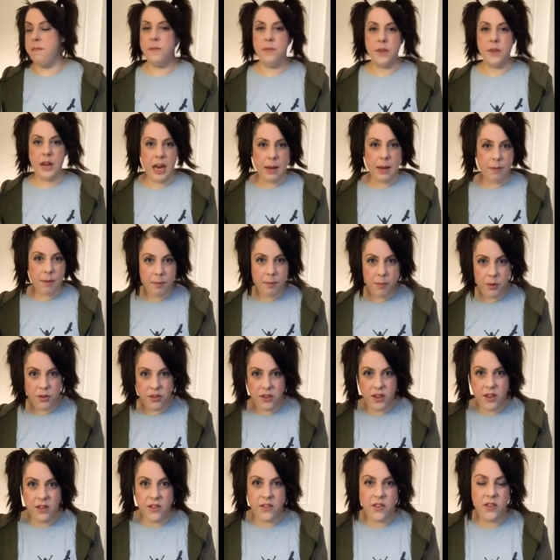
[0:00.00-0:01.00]
came up with
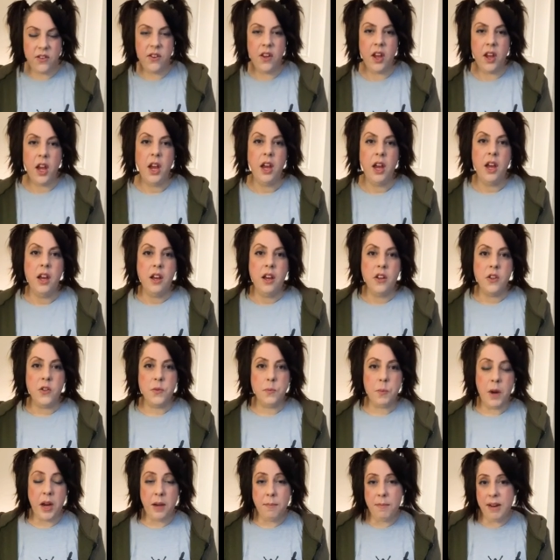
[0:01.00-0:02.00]
this
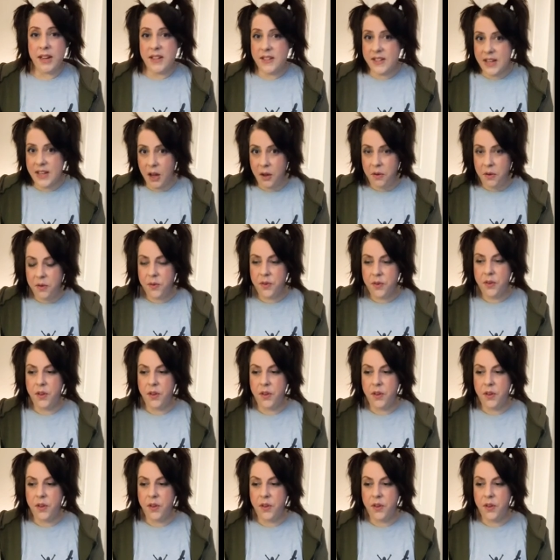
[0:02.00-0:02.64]
spread myself.